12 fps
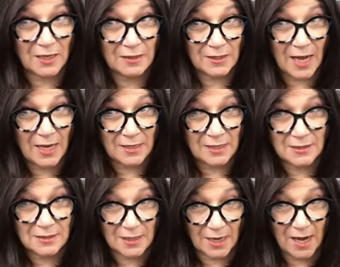and that
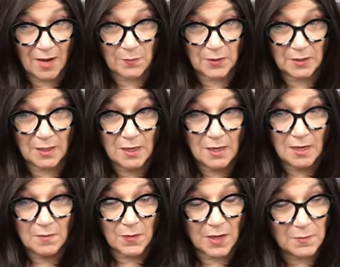needs to happen
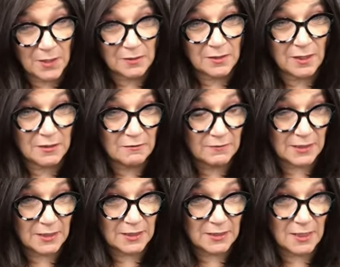by about the age of
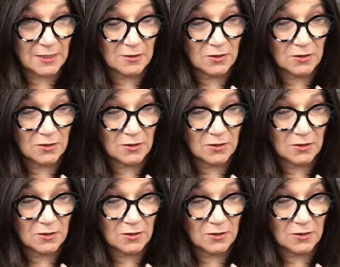16.